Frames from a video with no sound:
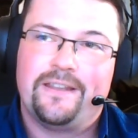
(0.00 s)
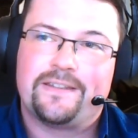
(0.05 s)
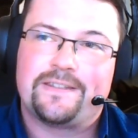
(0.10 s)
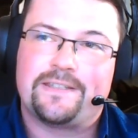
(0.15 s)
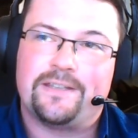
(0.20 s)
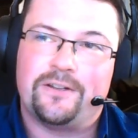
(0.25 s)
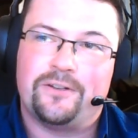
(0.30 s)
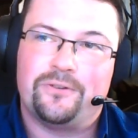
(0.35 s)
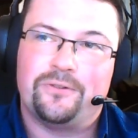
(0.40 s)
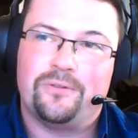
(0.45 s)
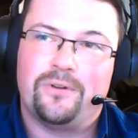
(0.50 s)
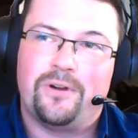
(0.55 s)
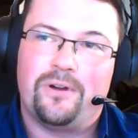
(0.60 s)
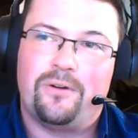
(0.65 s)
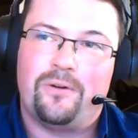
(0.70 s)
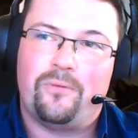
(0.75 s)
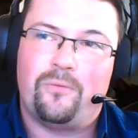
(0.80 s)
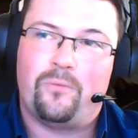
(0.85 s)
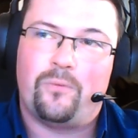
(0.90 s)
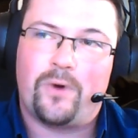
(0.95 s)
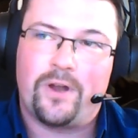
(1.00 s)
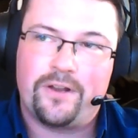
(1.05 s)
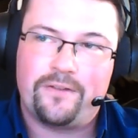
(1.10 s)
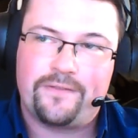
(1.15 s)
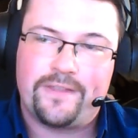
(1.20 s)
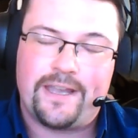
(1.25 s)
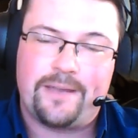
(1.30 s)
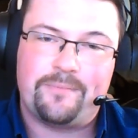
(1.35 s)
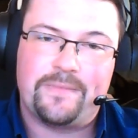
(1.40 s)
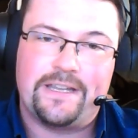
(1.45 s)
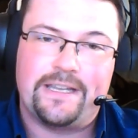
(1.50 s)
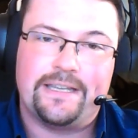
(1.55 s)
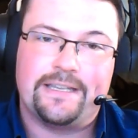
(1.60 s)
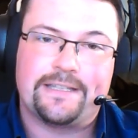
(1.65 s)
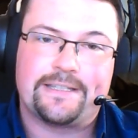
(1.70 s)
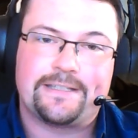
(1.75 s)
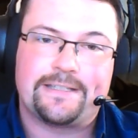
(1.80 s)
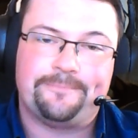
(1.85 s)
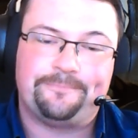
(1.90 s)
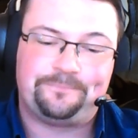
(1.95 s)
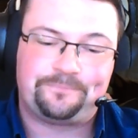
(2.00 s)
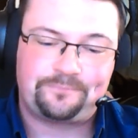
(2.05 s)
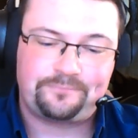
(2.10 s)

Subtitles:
So one of them is